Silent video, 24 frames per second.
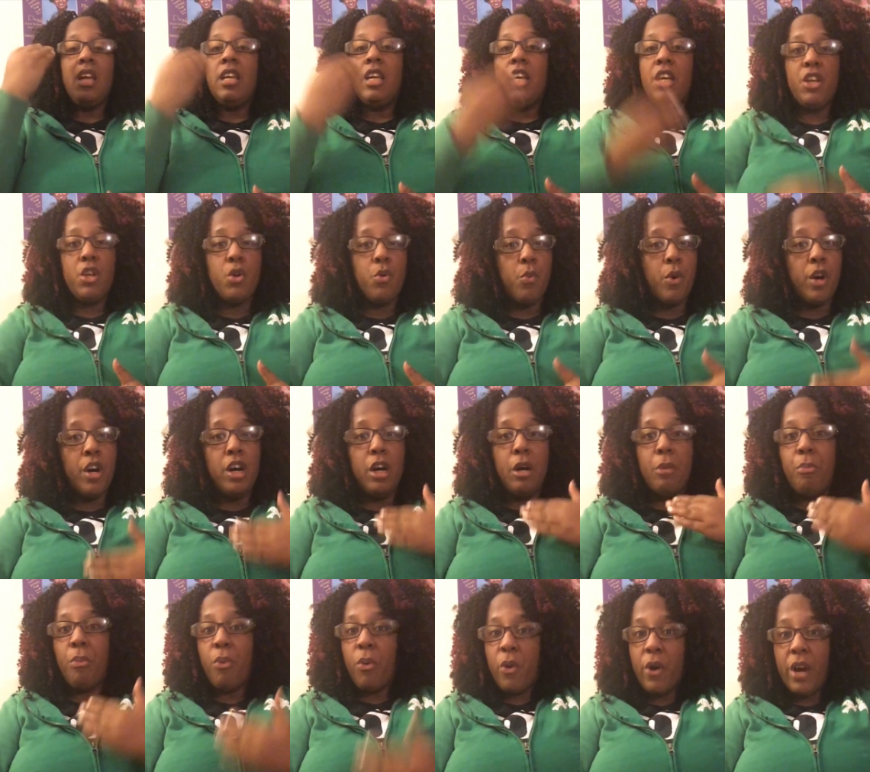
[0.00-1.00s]
in your
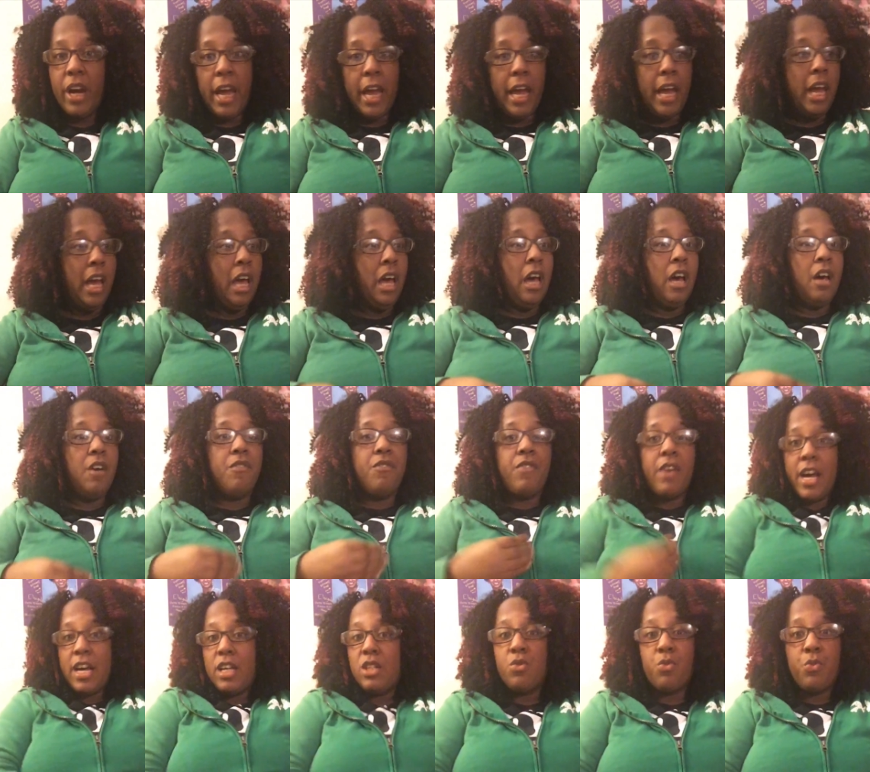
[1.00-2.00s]
word, pray,
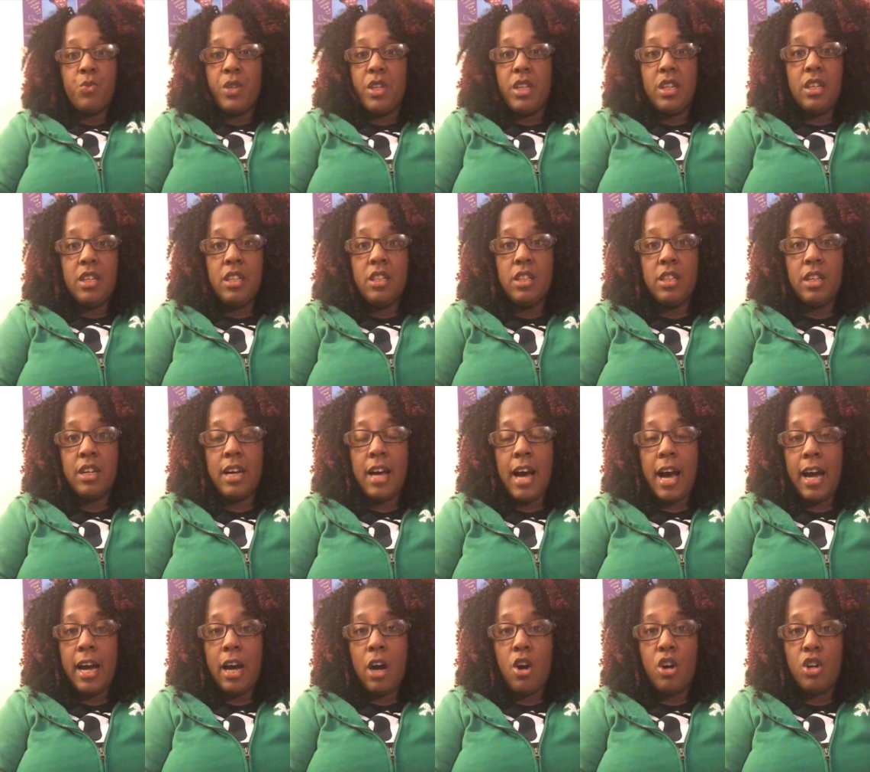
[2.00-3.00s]
fast when
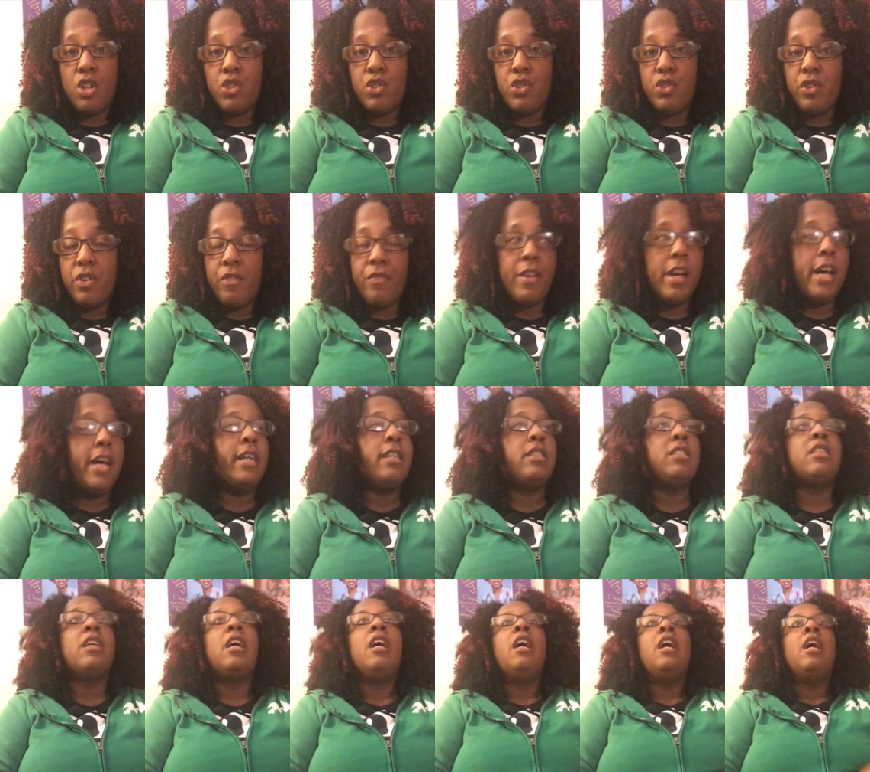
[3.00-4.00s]
God calls you to
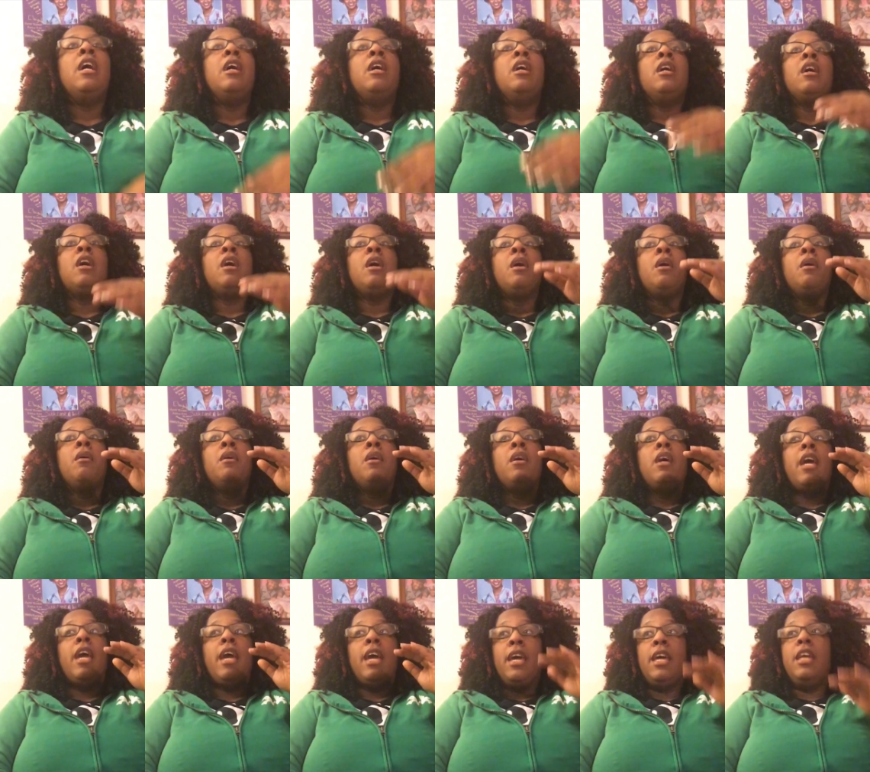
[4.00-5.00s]
fast,
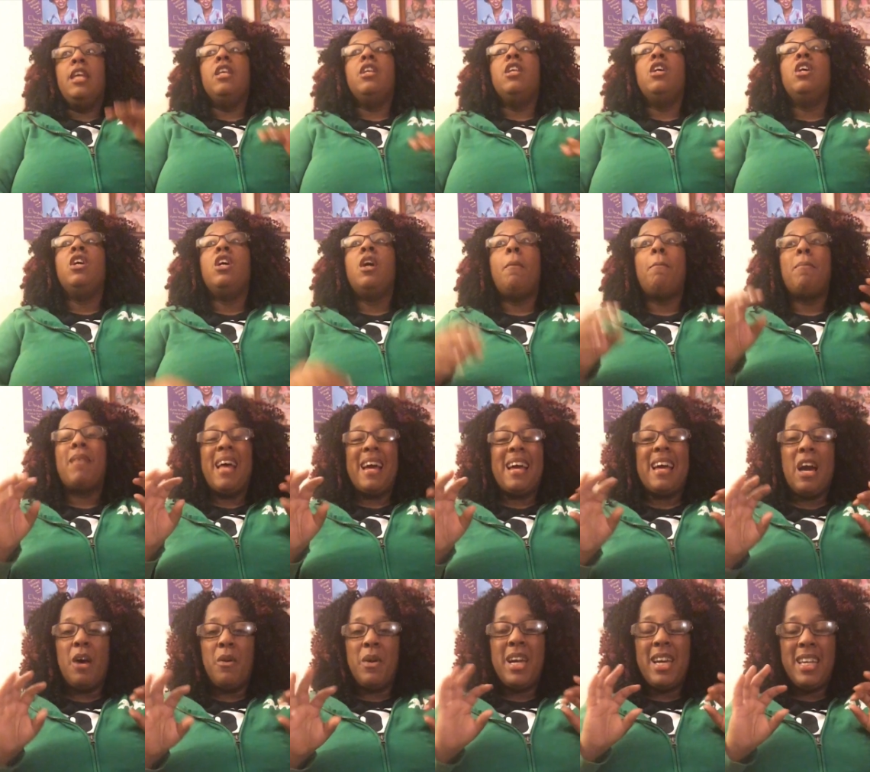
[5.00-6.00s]
and
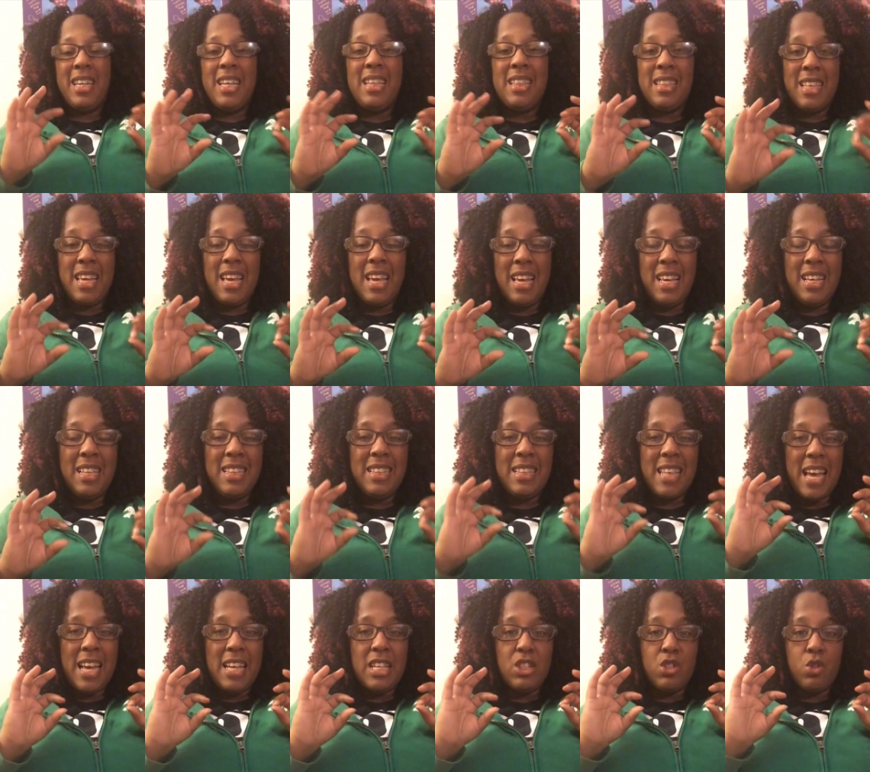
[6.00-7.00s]
block out anything
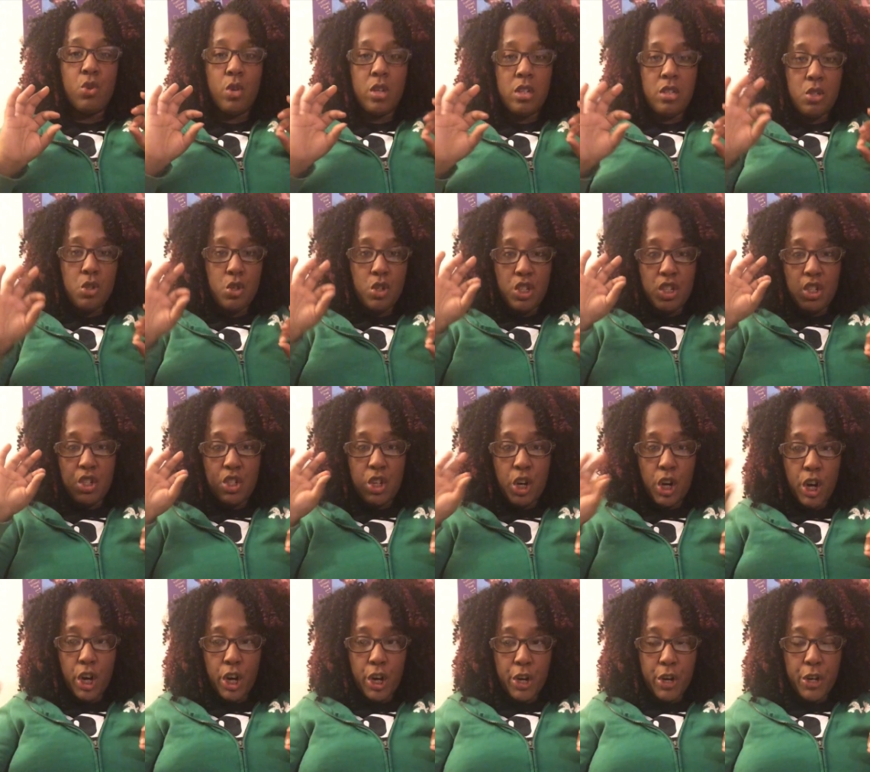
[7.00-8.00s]
that is going to just
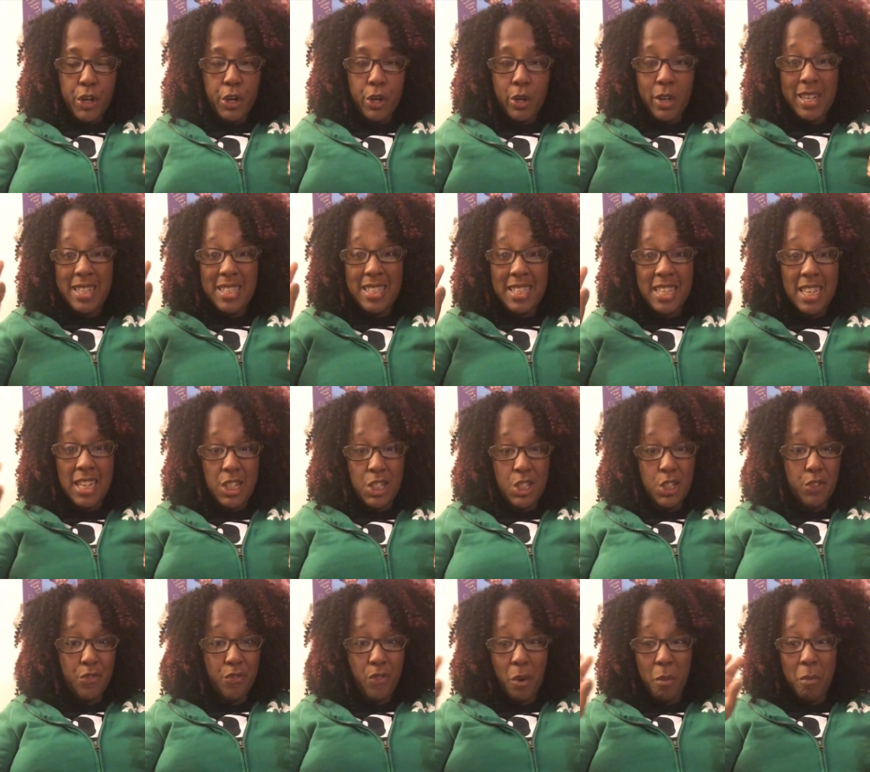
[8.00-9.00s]
hurt your
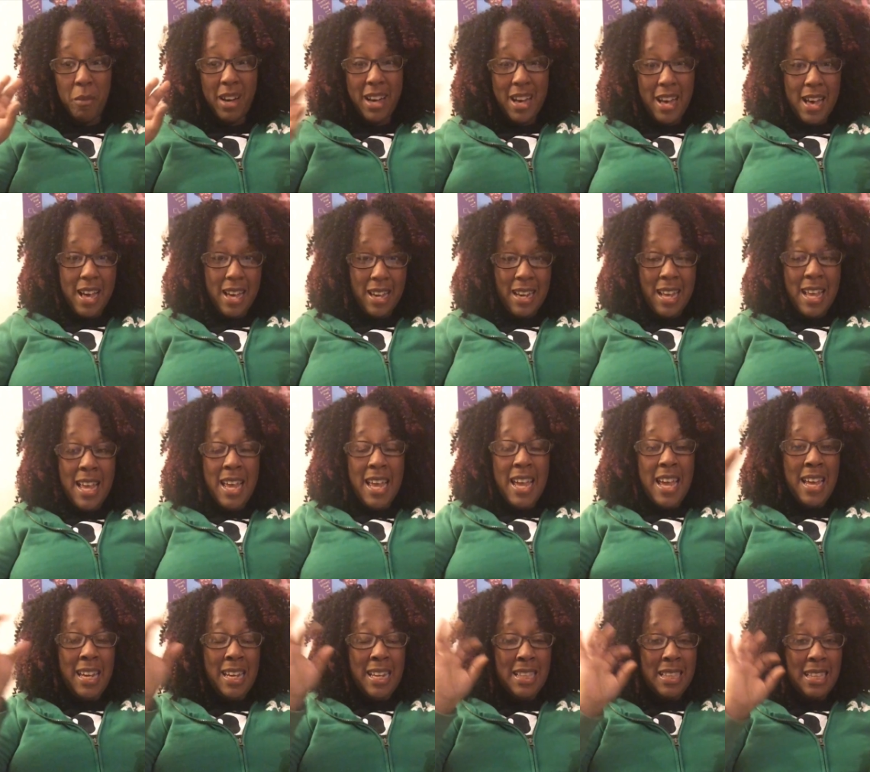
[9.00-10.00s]
attention from God,
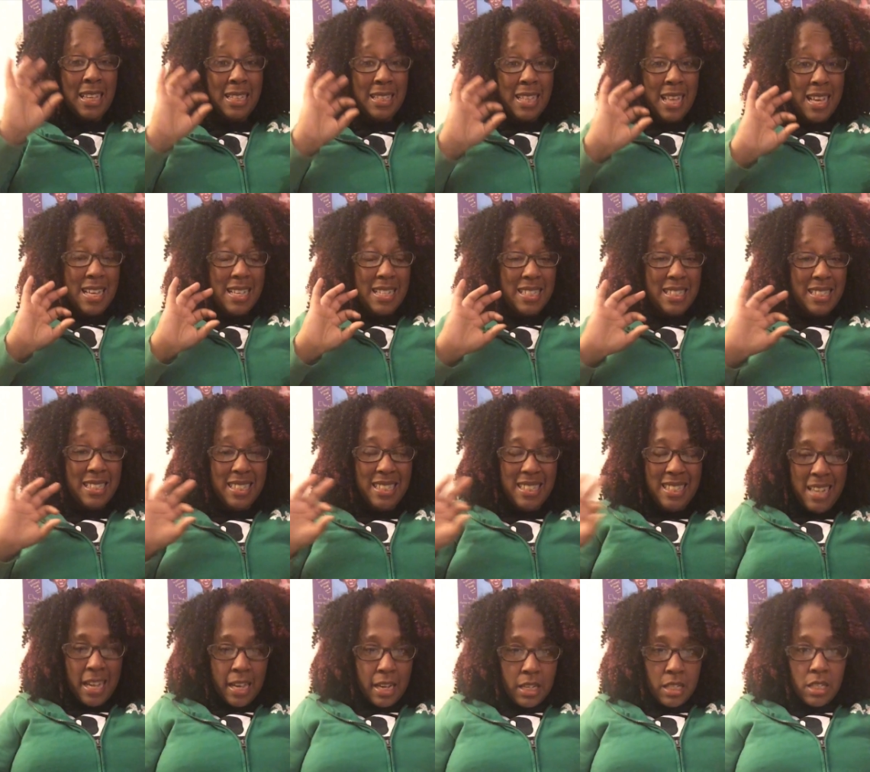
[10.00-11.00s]
anything that is
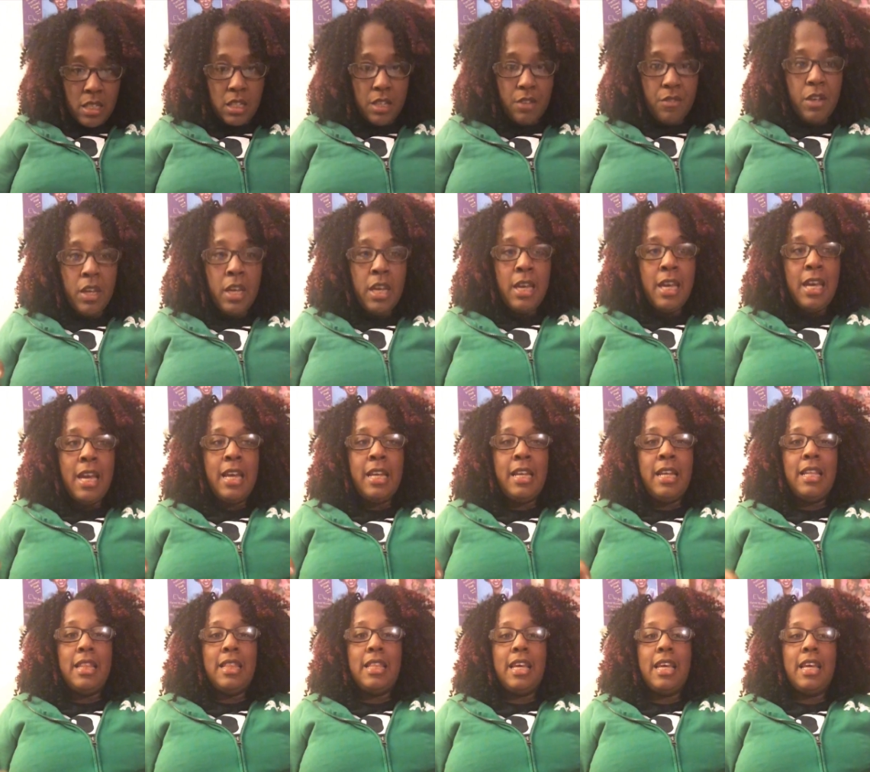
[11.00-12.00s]
negative,
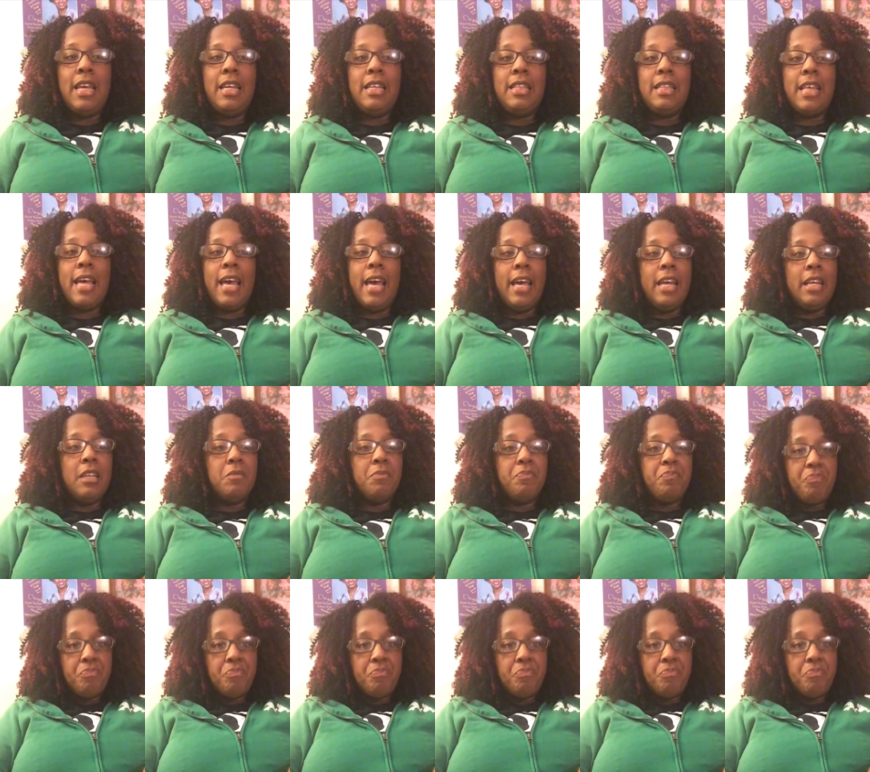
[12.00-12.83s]
anything that